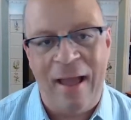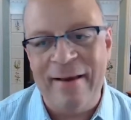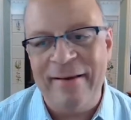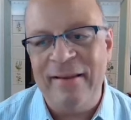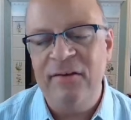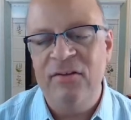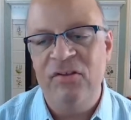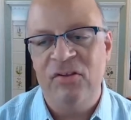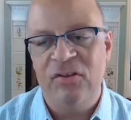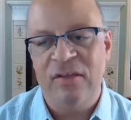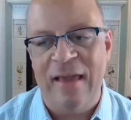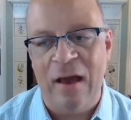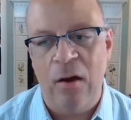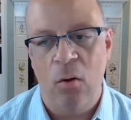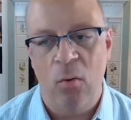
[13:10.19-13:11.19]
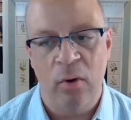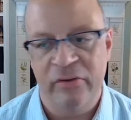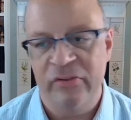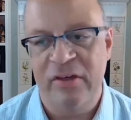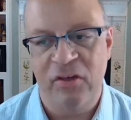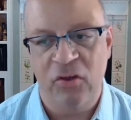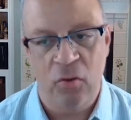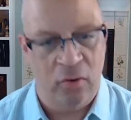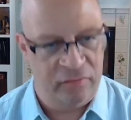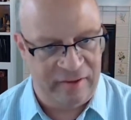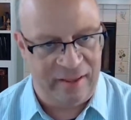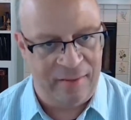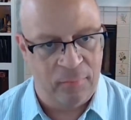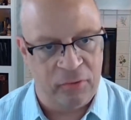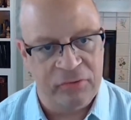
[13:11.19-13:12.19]
I need to see how it works at your
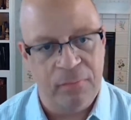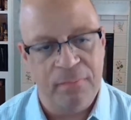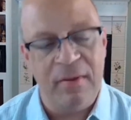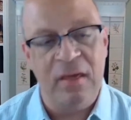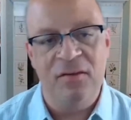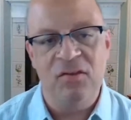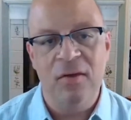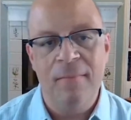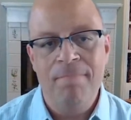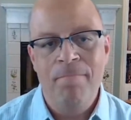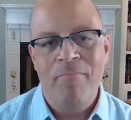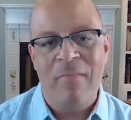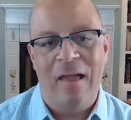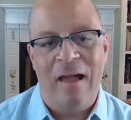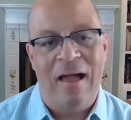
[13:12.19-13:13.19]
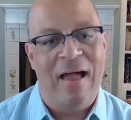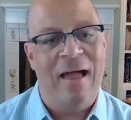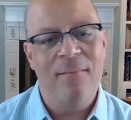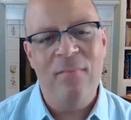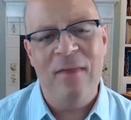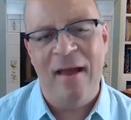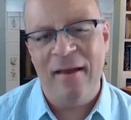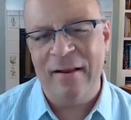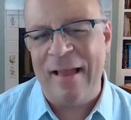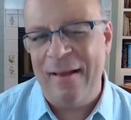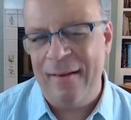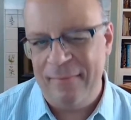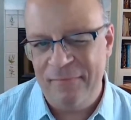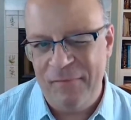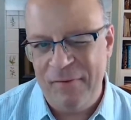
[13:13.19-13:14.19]
tables, because I'm not
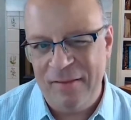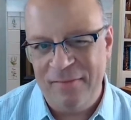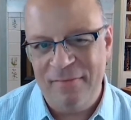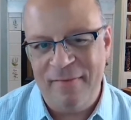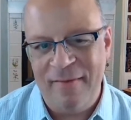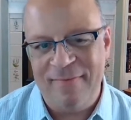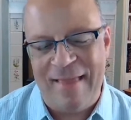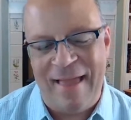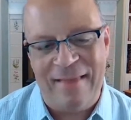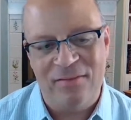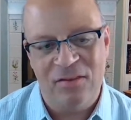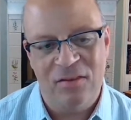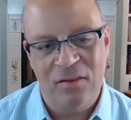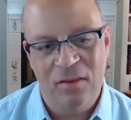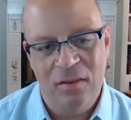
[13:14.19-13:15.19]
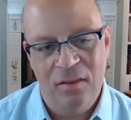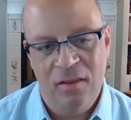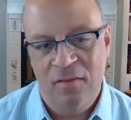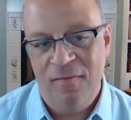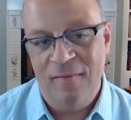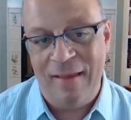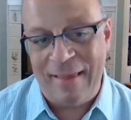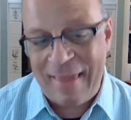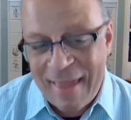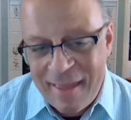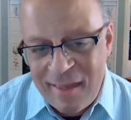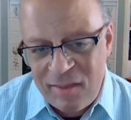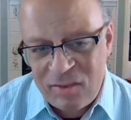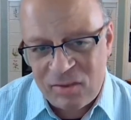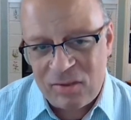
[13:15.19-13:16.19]
confident that that's the
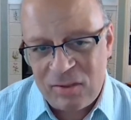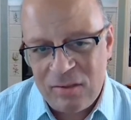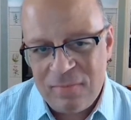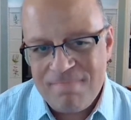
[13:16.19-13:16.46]
case,